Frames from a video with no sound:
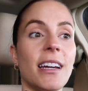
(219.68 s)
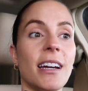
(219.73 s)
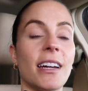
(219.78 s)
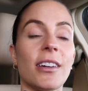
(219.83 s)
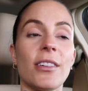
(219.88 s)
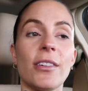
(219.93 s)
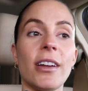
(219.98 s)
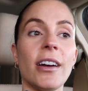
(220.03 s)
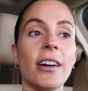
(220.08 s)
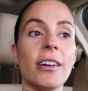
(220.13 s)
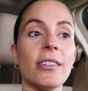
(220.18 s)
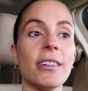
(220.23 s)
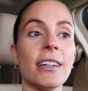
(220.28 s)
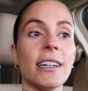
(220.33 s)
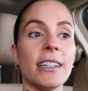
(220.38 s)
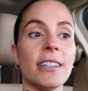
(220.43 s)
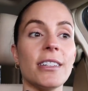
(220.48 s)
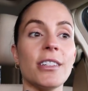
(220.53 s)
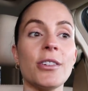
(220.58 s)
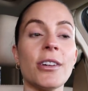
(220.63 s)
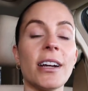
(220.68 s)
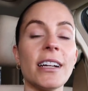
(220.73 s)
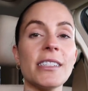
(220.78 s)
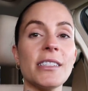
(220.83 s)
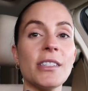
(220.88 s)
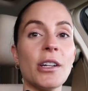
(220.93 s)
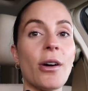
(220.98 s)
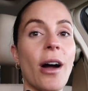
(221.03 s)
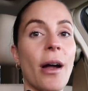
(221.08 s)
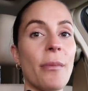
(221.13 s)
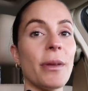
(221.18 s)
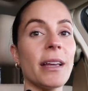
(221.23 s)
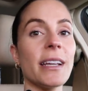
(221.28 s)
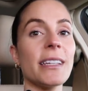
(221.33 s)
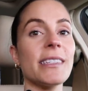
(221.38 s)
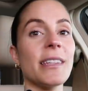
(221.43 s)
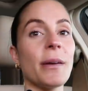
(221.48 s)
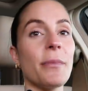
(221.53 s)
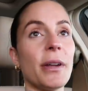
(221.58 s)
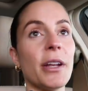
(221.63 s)
I don't know. And you guys know I'm like
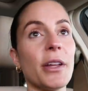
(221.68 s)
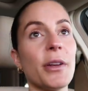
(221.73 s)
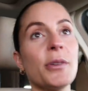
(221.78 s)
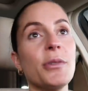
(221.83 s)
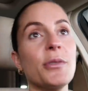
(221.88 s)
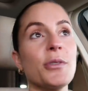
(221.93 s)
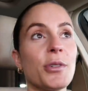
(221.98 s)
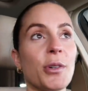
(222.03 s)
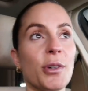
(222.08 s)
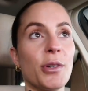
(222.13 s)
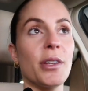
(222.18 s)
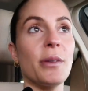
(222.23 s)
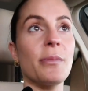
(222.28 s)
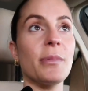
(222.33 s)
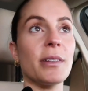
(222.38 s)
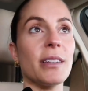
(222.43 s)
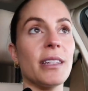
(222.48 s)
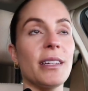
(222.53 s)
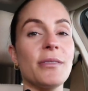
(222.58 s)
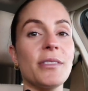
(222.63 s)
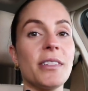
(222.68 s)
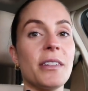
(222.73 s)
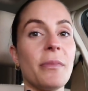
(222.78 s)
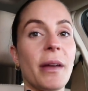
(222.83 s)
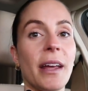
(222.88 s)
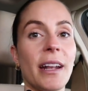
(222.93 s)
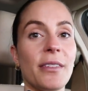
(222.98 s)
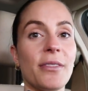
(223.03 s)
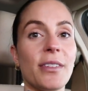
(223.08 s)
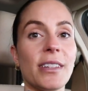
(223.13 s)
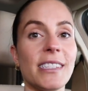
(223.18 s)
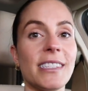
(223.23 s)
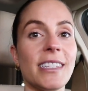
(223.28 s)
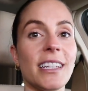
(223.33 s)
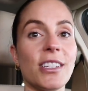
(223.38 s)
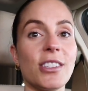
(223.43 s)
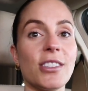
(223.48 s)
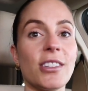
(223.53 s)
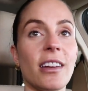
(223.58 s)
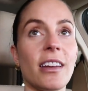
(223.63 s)
somebody who truly believes in
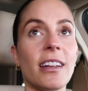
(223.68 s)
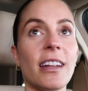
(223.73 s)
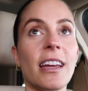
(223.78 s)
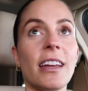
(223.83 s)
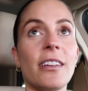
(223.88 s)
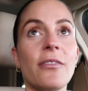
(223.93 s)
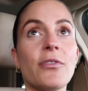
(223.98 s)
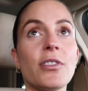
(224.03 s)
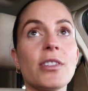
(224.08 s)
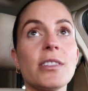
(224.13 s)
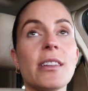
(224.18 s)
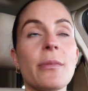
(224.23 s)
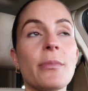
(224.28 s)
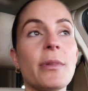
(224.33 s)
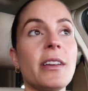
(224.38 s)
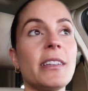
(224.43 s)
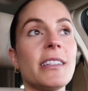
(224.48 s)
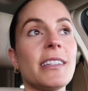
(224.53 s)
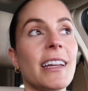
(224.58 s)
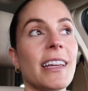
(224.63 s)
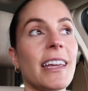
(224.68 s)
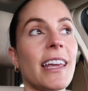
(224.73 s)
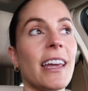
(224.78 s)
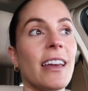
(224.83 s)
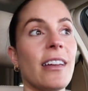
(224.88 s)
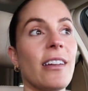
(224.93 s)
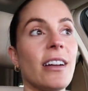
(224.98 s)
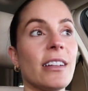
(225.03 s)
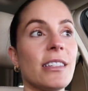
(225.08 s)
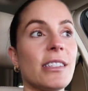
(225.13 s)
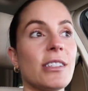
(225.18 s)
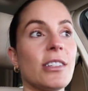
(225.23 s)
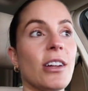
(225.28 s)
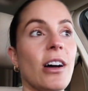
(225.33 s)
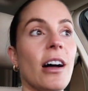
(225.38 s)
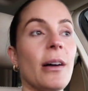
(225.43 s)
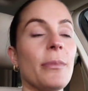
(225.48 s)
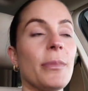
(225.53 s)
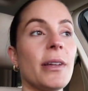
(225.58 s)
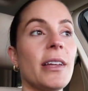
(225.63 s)
manifestation, and for some reason, I cannot
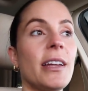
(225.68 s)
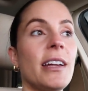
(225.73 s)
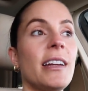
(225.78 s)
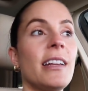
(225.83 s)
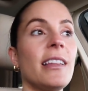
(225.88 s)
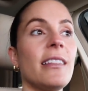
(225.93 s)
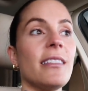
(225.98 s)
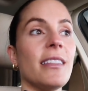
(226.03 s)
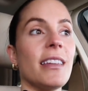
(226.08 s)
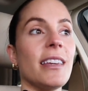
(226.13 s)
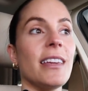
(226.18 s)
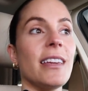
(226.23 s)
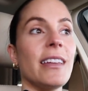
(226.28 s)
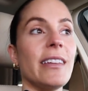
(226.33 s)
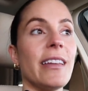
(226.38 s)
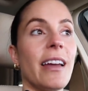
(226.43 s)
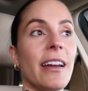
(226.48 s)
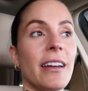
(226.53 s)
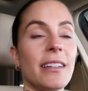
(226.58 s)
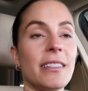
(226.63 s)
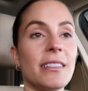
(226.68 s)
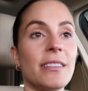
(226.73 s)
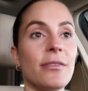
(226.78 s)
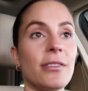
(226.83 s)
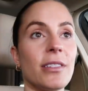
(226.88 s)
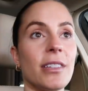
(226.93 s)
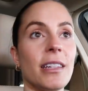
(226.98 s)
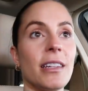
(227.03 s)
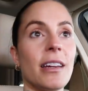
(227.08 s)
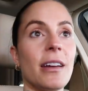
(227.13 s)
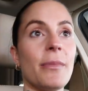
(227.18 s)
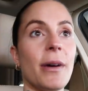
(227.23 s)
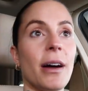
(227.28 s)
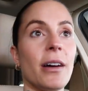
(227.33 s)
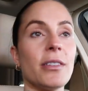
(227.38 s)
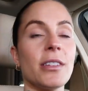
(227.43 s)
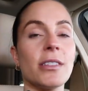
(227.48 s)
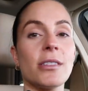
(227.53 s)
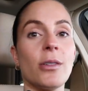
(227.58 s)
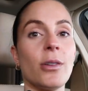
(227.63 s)
stop thinking negatively
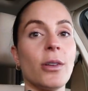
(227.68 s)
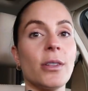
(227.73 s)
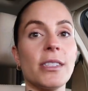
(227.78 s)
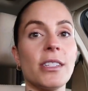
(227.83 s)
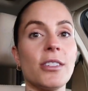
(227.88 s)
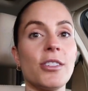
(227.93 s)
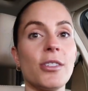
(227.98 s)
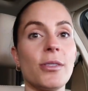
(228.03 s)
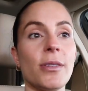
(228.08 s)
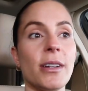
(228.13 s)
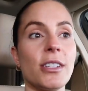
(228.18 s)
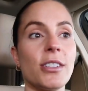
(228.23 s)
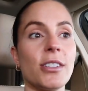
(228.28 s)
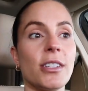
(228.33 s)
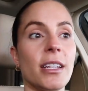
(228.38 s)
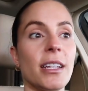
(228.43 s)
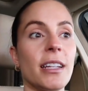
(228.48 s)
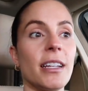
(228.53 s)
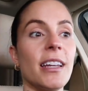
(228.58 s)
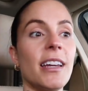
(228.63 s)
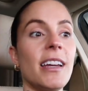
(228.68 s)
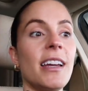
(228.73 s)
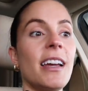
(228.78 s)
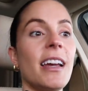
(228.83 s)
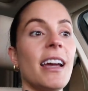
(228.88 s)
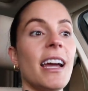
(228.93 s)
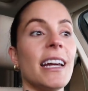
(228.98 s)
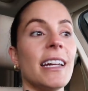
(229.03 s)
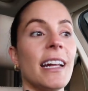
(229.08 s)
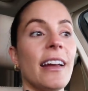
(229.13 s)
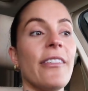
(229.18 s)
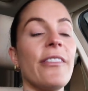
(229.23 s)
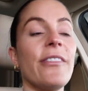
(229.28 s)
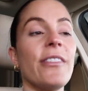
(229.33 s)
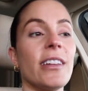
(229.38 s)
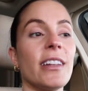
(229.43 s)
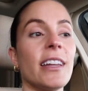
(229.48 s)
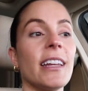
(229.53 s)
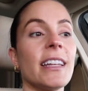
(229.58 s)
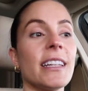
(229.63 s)
about this whole situation. And I
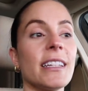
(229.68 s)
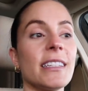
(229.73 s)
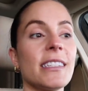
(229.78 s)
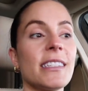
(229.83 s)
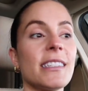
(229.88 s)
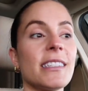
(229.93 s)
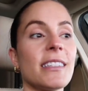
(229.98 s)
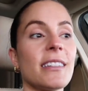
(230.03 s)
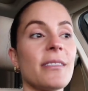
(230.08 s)
feel like it's